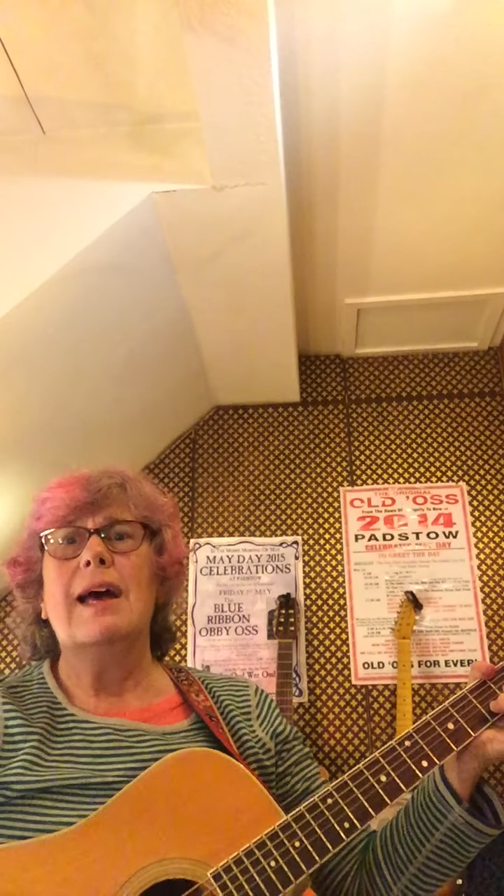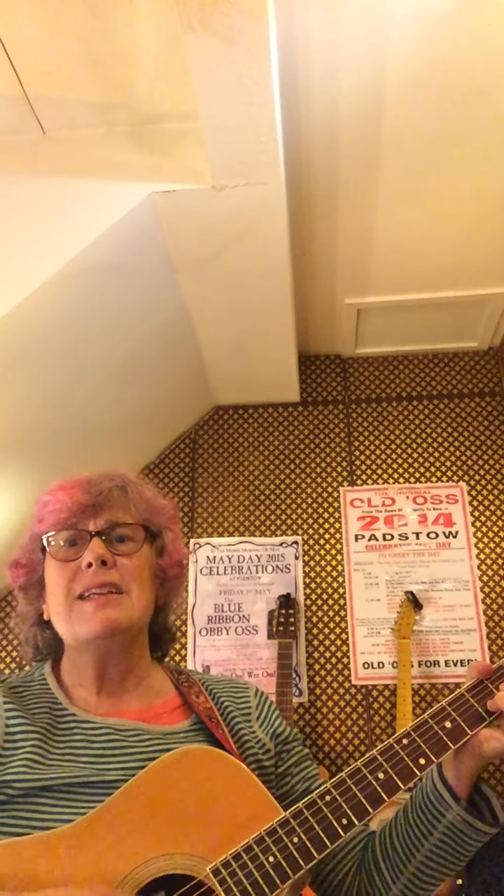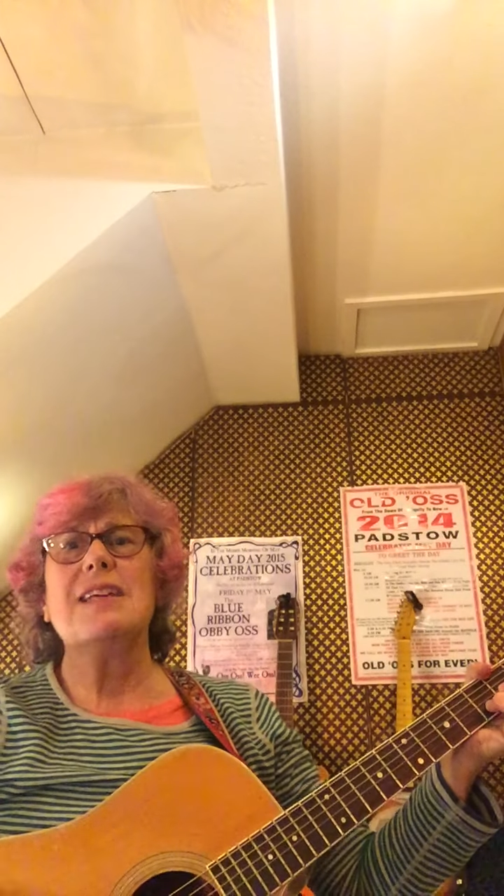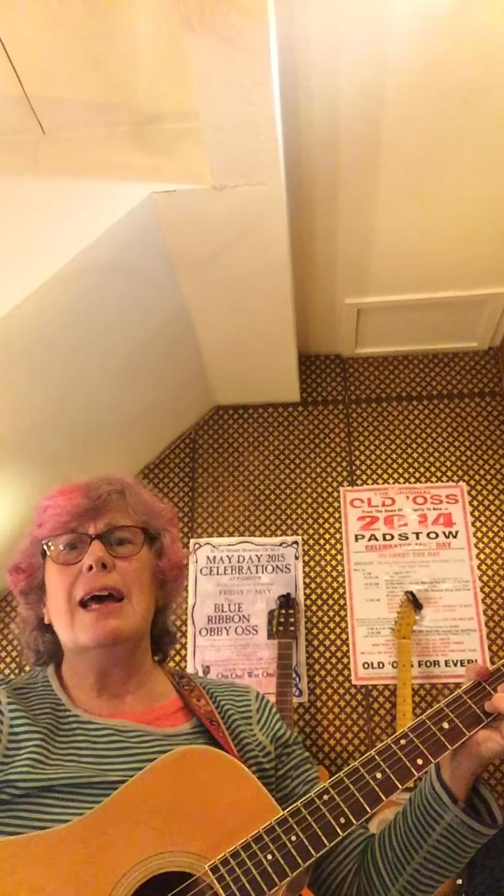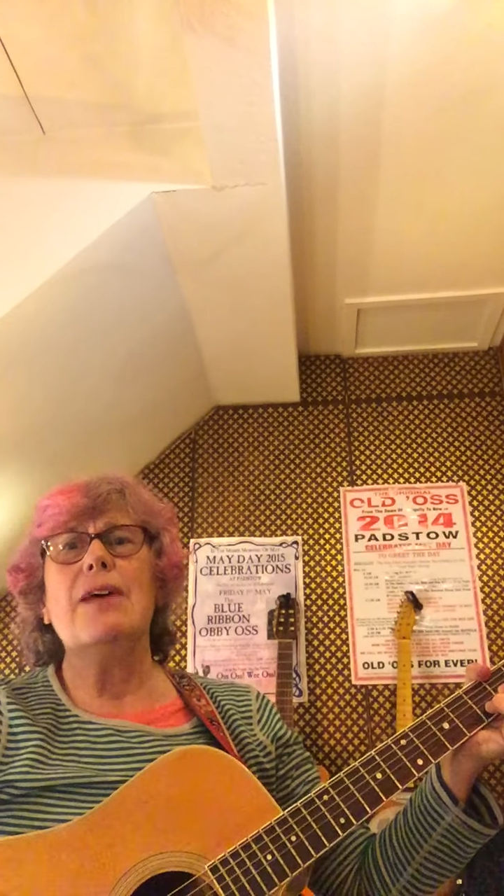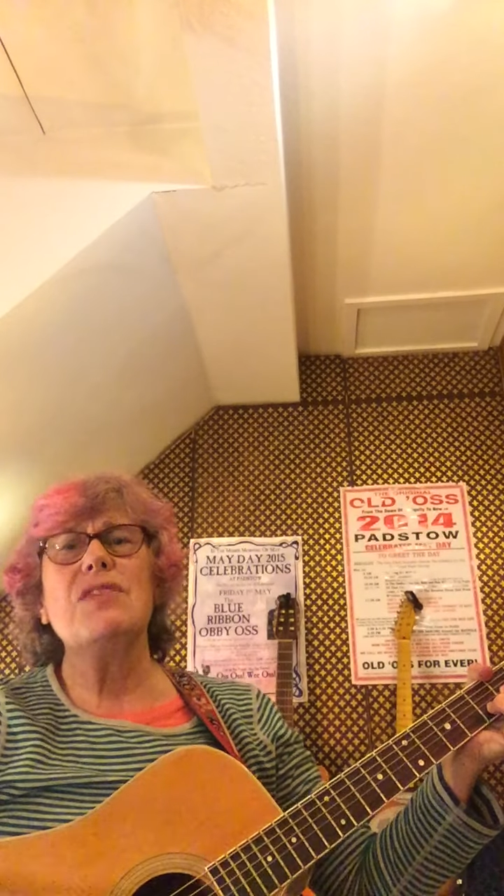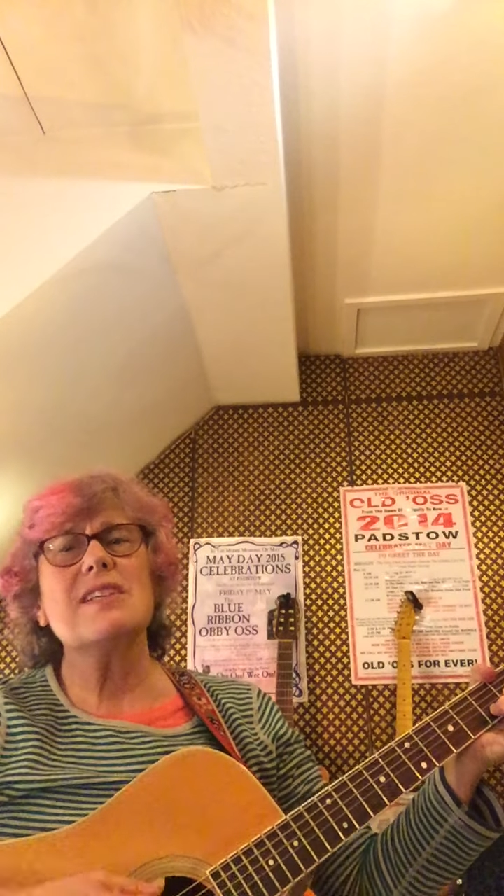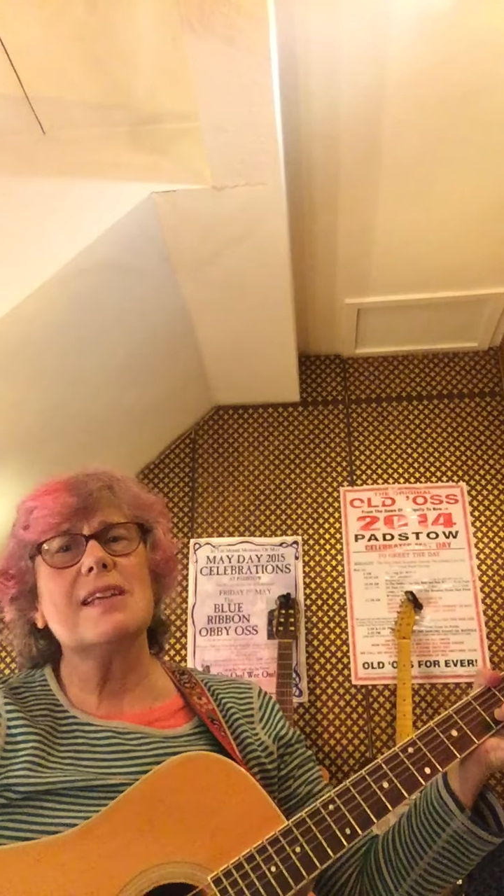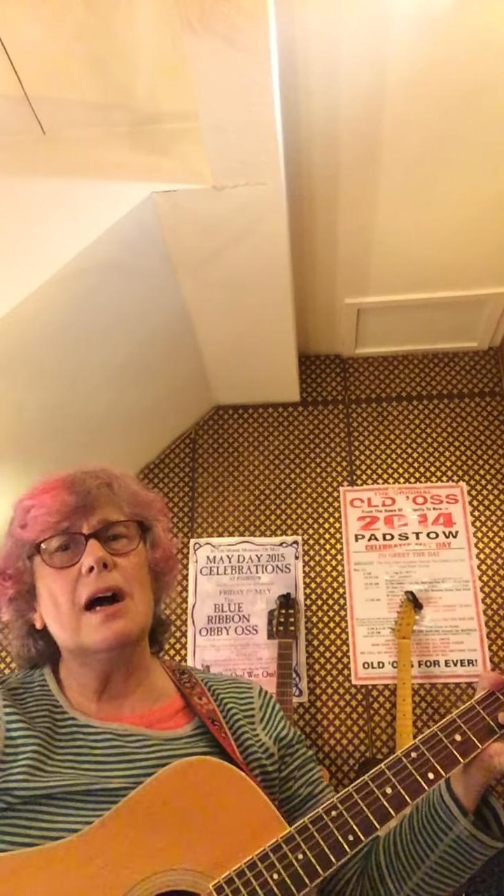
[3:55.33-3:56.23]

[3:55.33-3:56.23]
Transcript: And to have this